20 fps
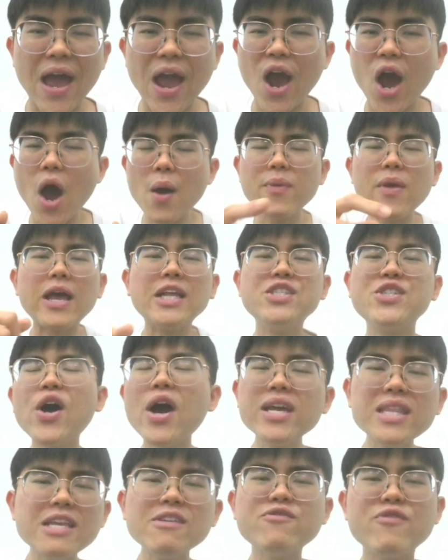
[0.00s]
I hope you
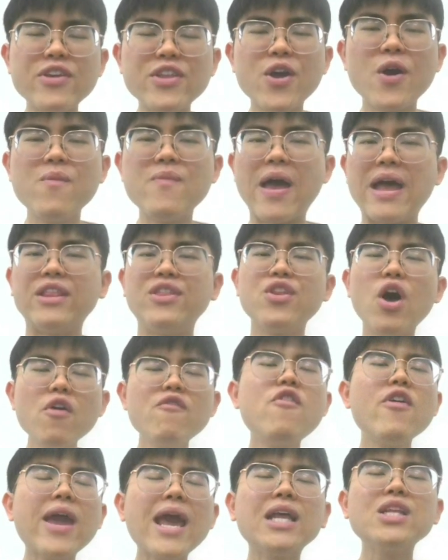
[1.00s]
enjoyed this video and
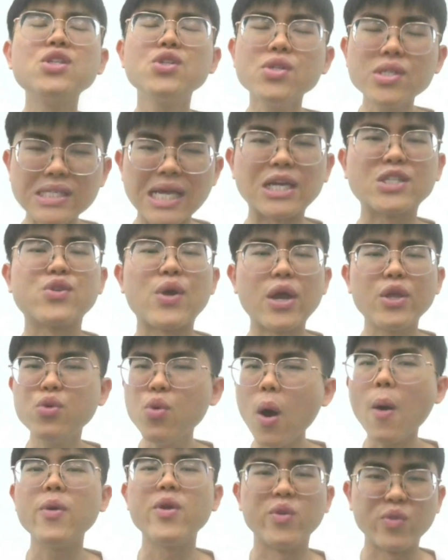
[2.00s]
don't forget to subscribe
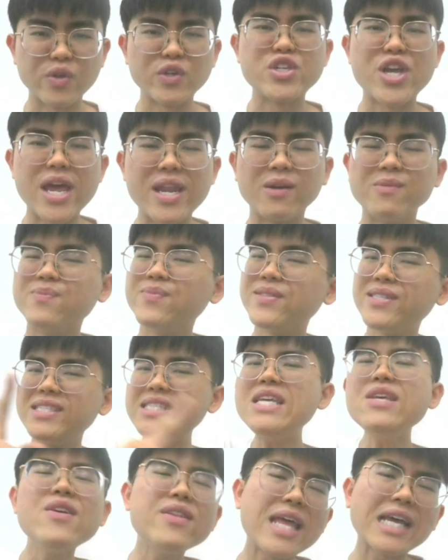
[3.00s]
to our YouTube channel.
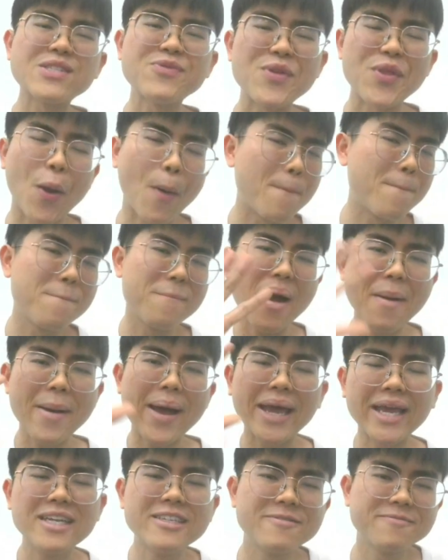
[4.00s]
See you in the next video. Bye
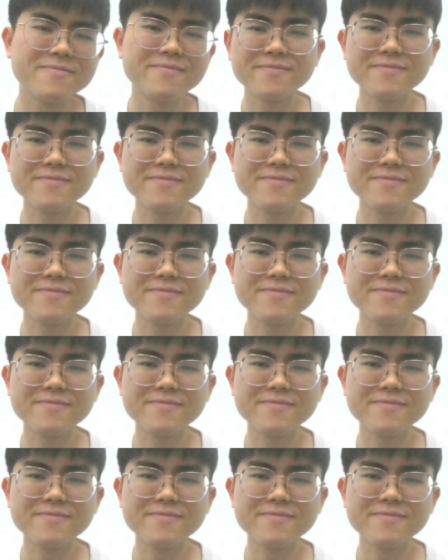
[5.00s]
bye.